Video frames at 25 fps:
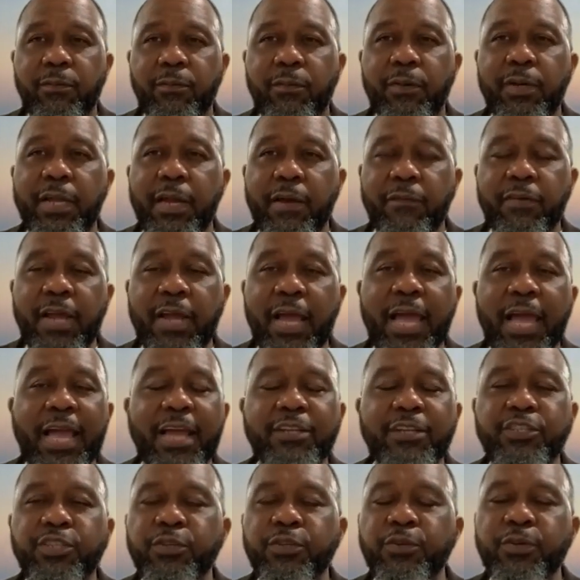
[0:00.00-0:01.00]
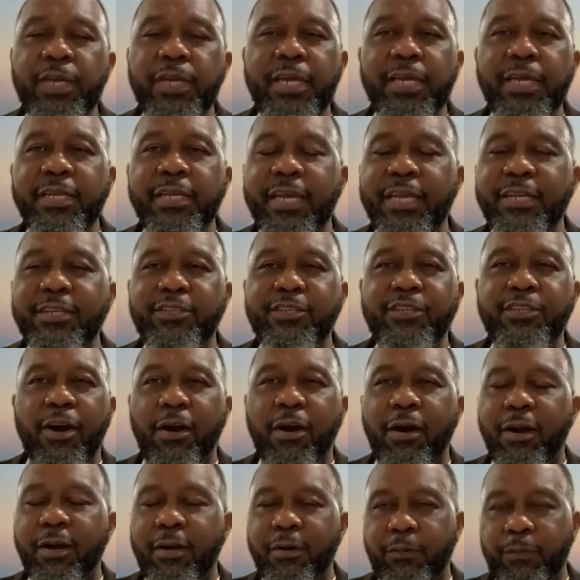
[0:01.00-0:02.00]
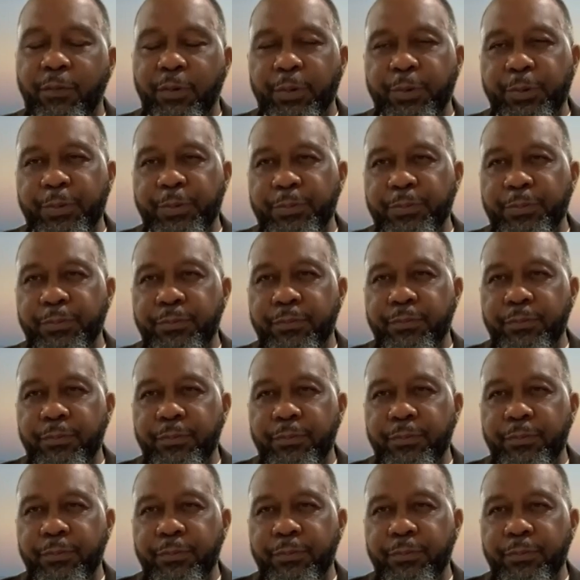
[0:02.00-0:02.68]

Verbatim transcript: whatever has you in a dark room,